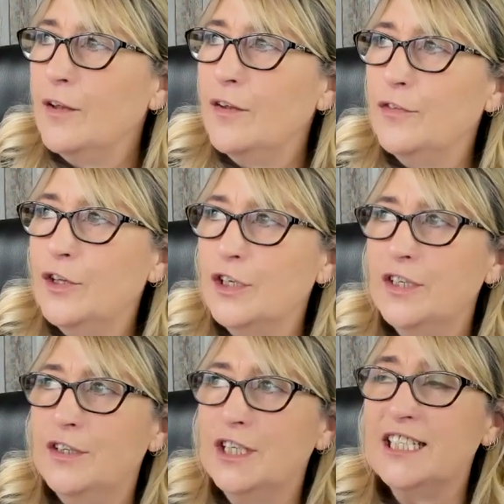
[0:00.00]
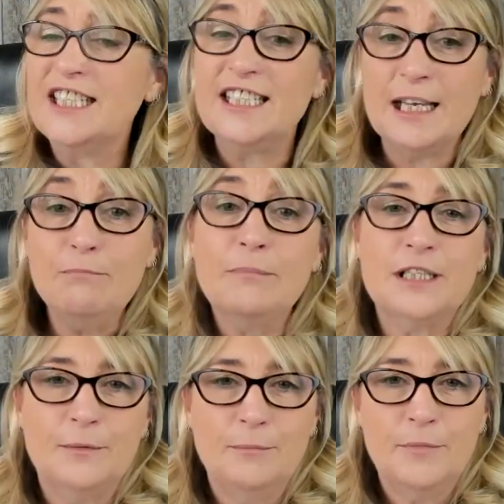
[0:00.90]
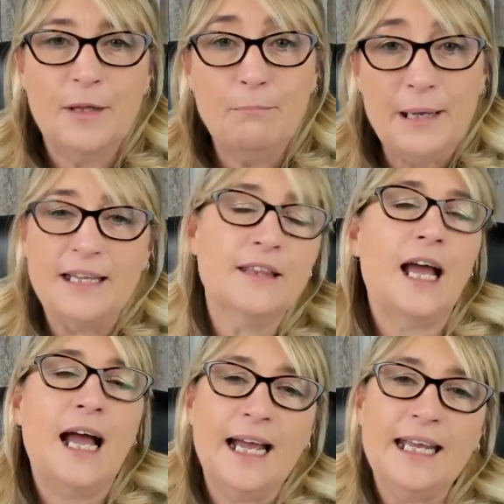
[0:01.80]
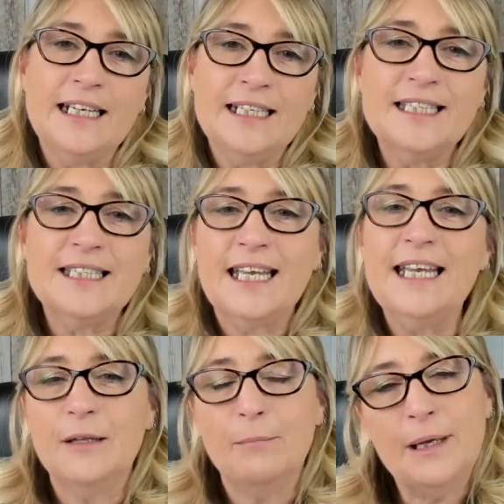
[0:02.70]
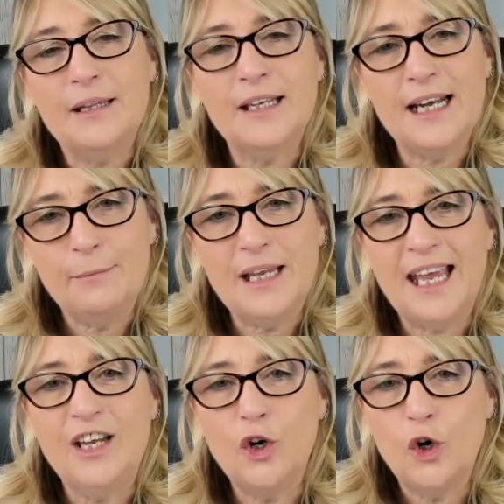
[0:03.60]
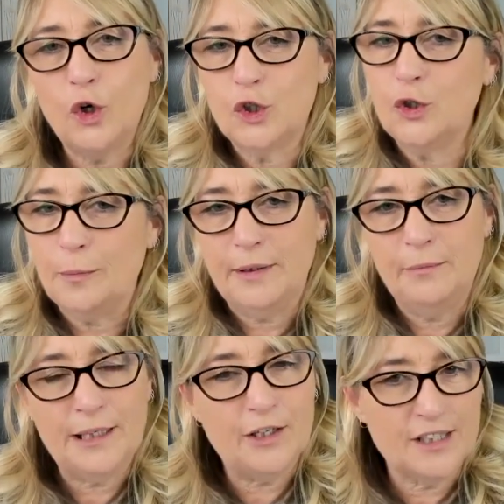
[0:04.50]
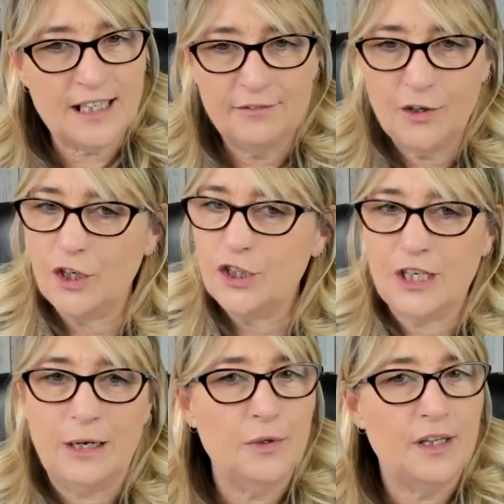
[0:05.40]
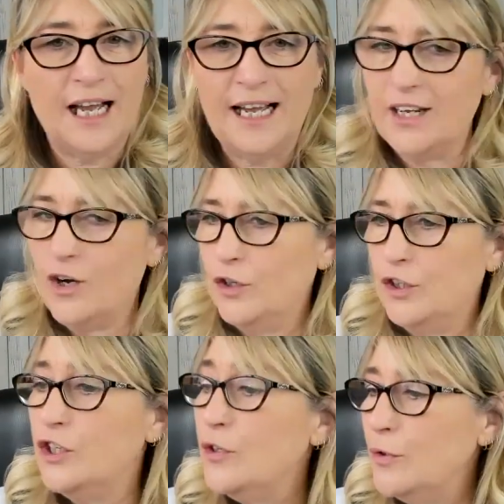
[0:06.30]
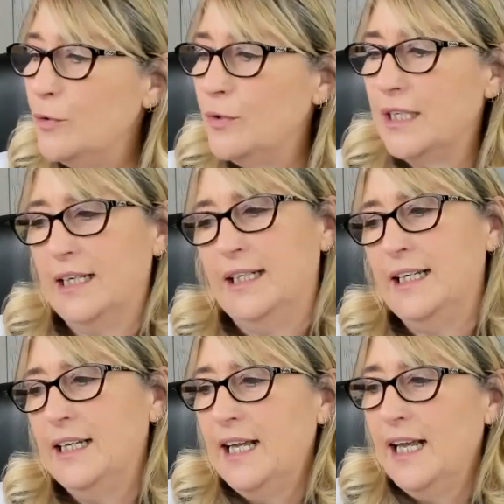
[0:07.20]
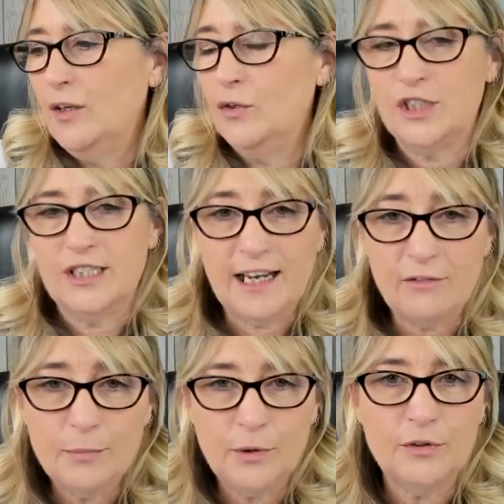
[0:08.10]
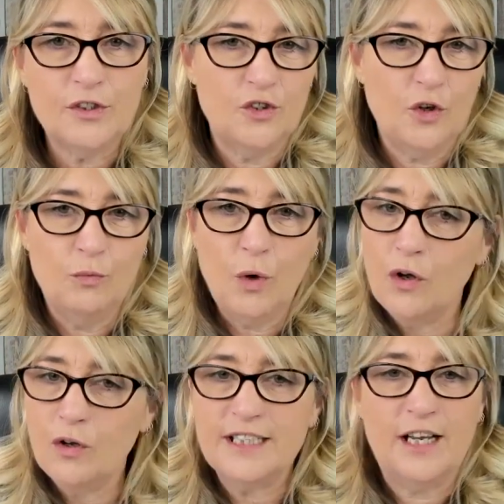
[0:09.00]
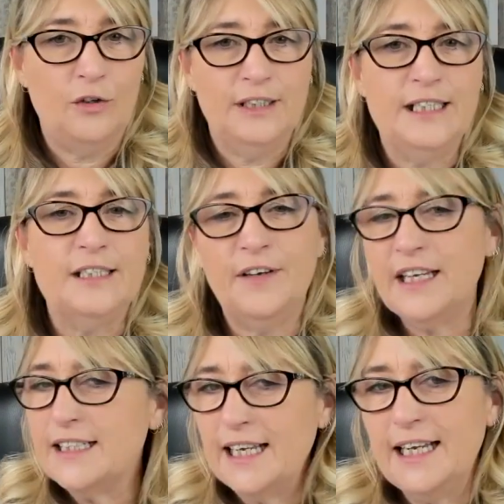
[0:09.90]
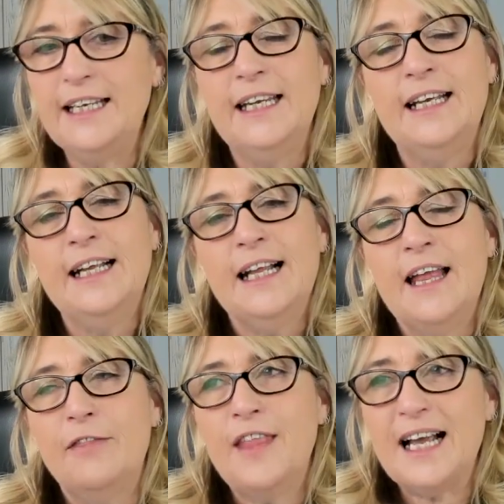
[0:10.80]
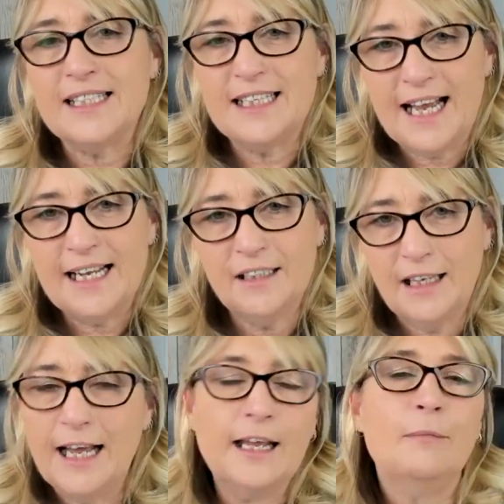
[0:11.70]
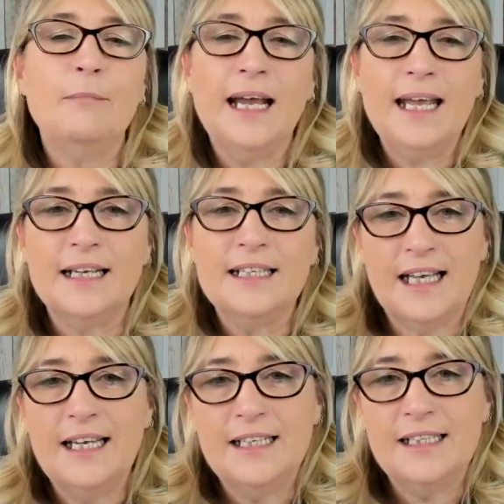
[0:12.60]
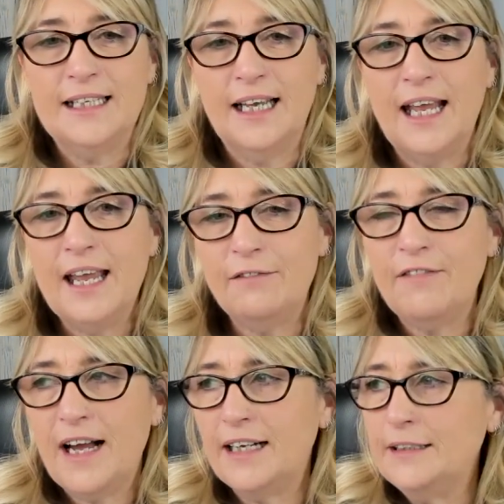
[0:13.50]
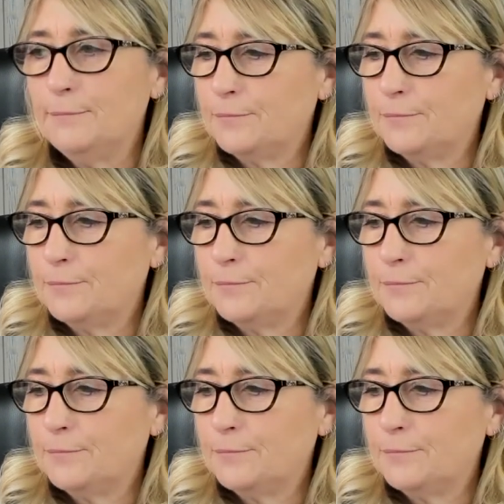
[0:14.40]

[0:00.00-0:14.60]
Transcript: the symptom, the bit that I can see, the bit that I'm getting caught up in because I've got a shower that I can't use and it looks terrible. There's no walls, it all needs fixing. That's kind of like my anxiety. If I